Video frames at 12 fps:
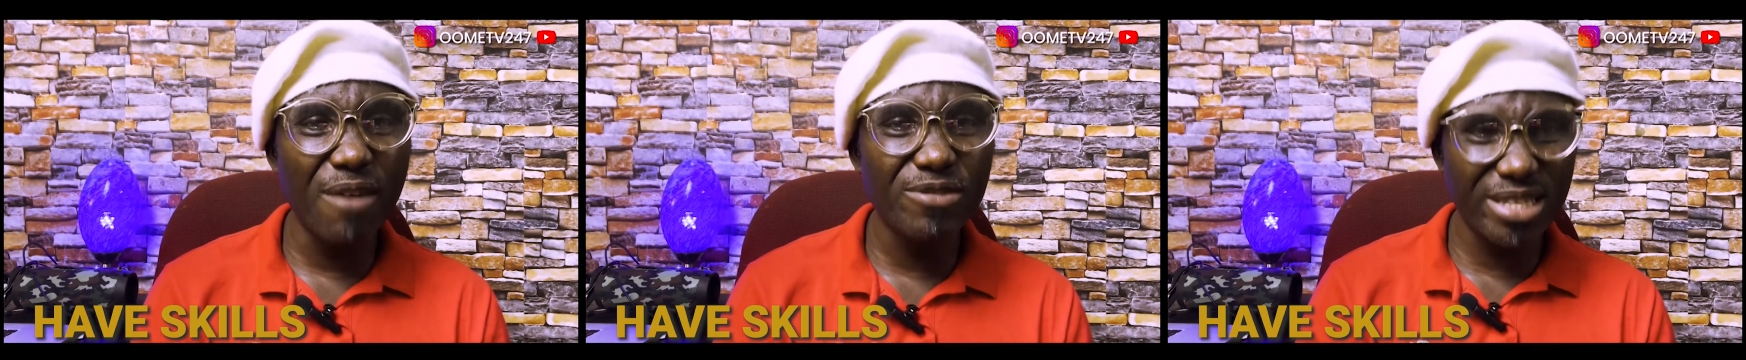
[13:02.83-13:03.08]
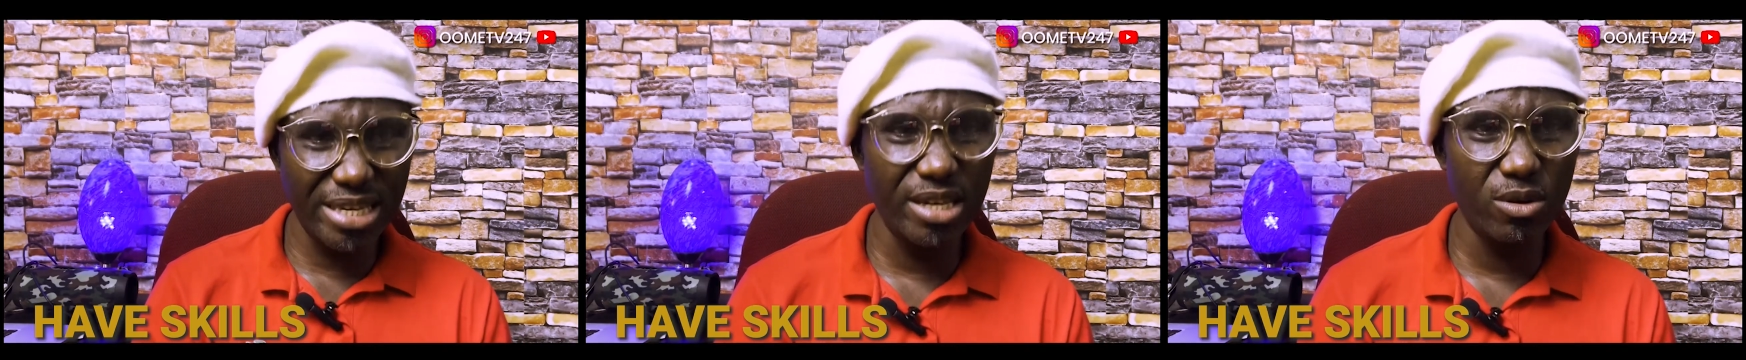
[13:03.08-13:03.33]

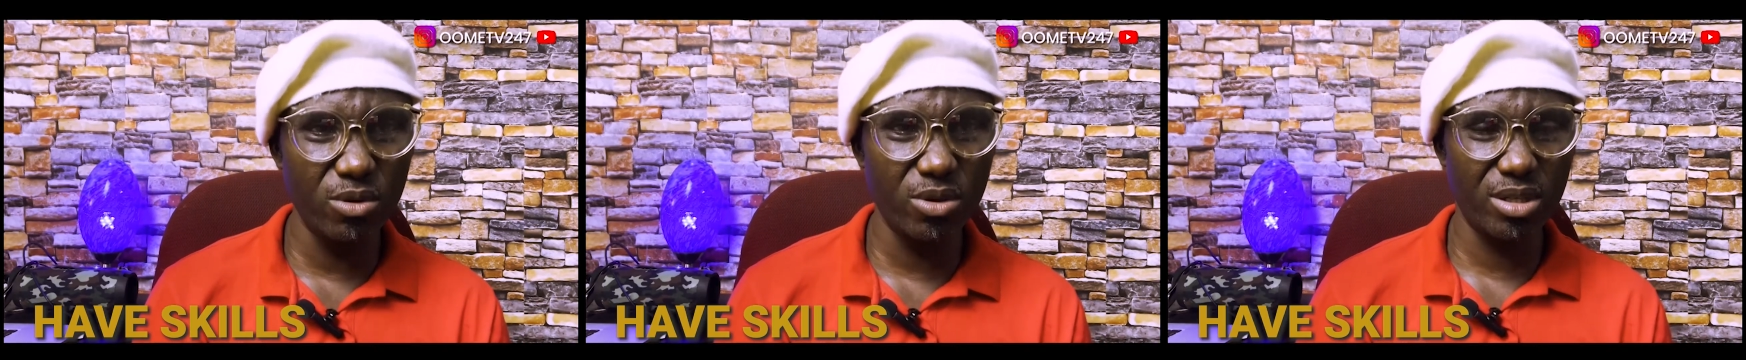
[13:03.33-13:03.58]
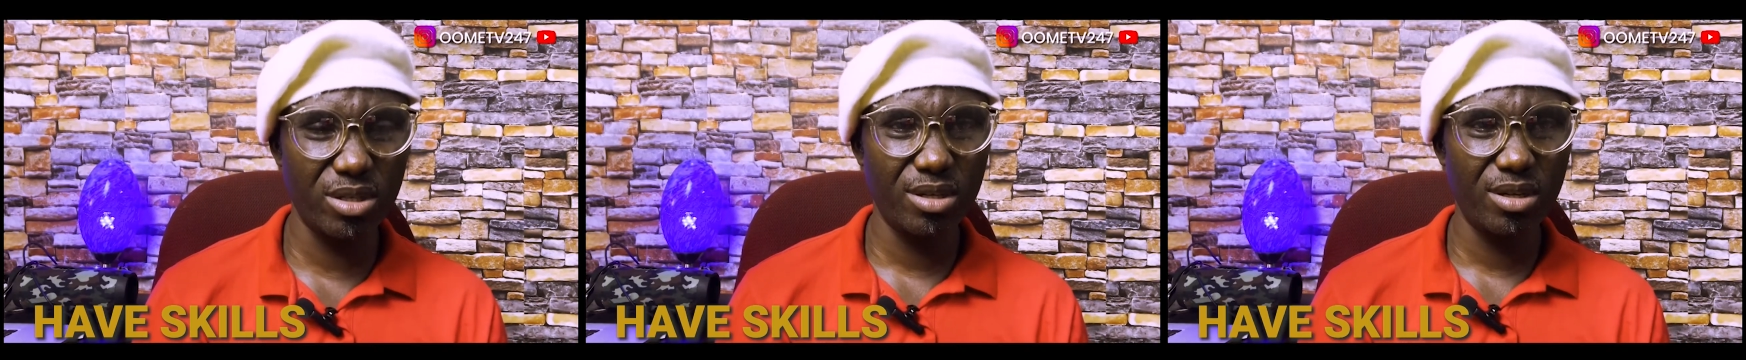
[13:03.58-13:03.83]
have
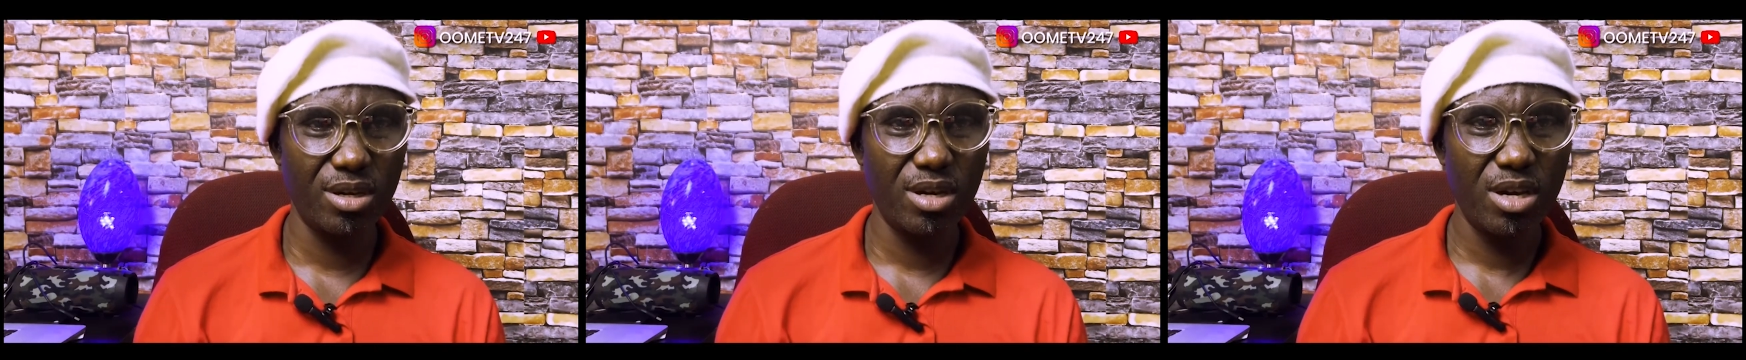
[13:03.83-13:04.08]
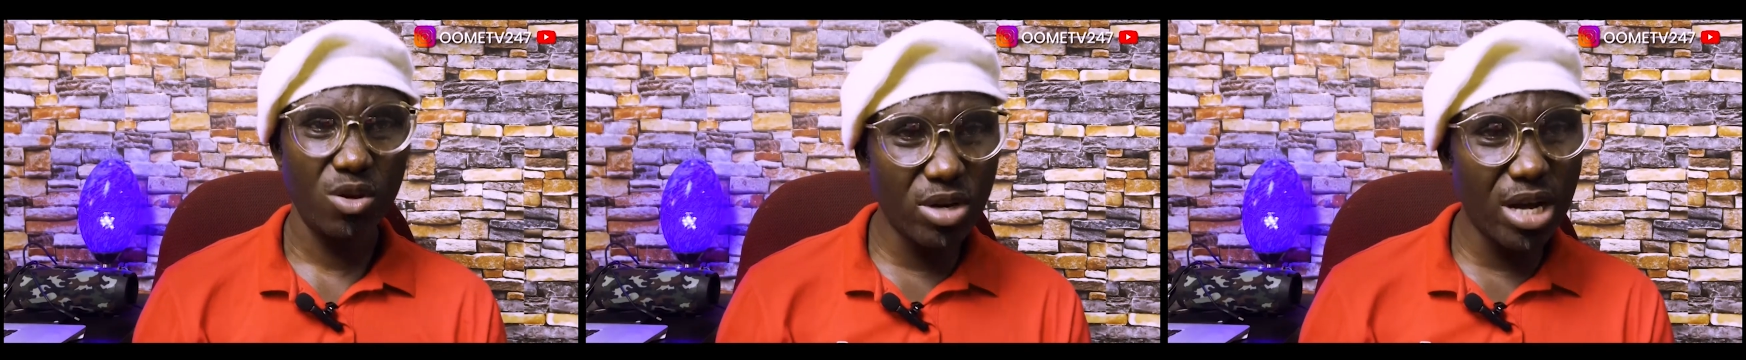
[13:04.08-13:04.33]
skills.
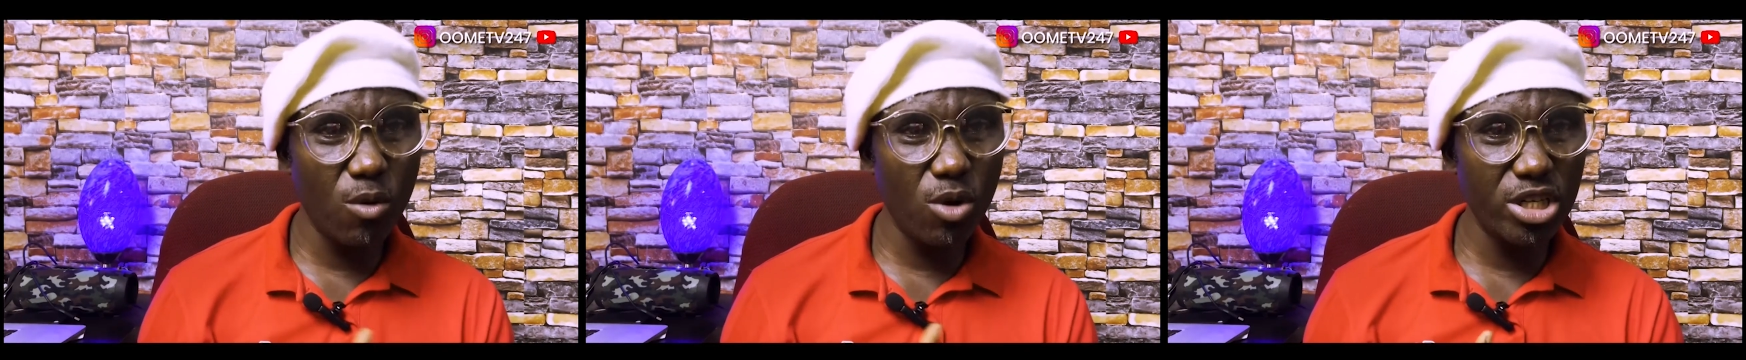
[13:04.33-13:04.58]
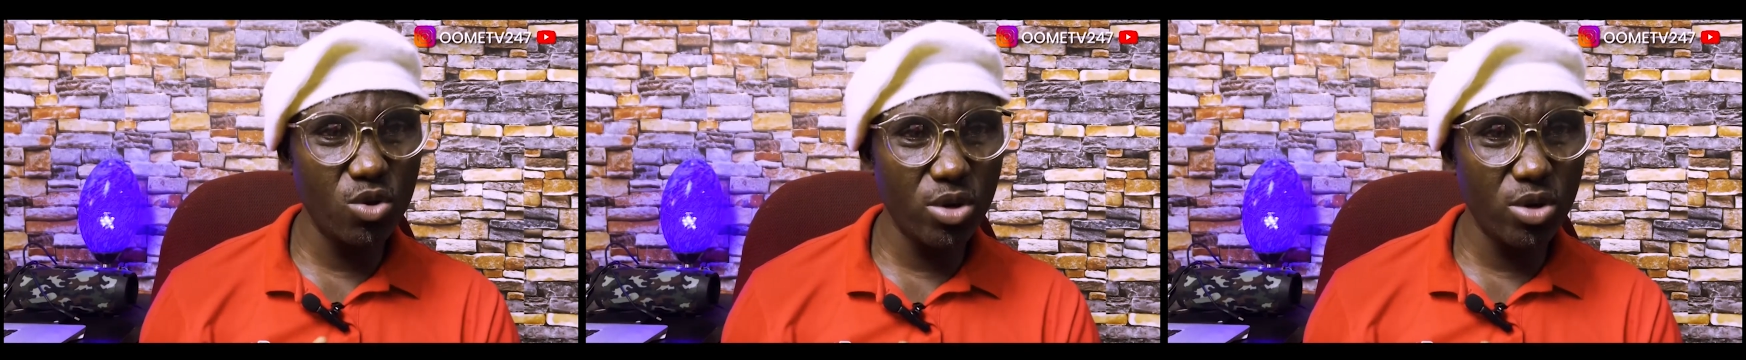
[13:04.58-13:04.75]
Look at what